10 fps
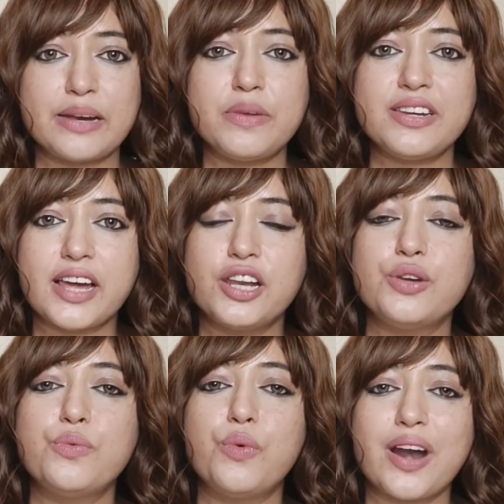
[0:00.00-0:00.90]
let me tell
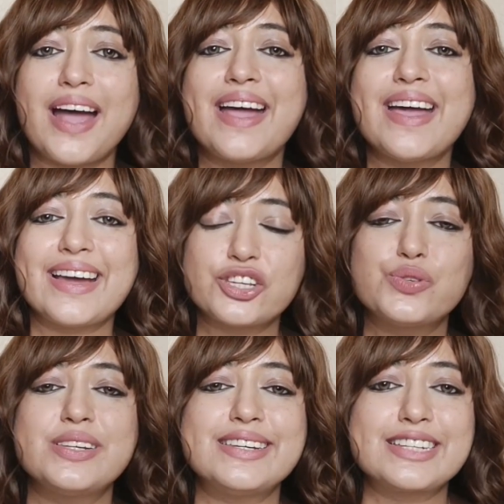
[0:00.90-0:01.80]
you what I
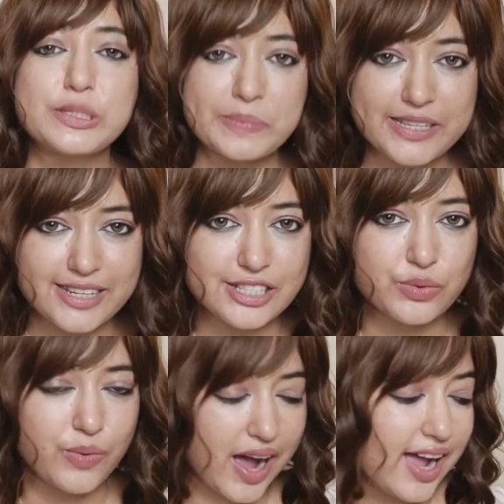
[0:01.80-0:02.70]
actually
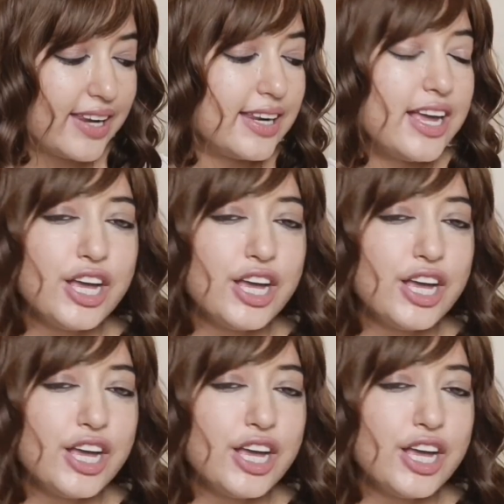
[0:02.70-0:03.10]
experienced while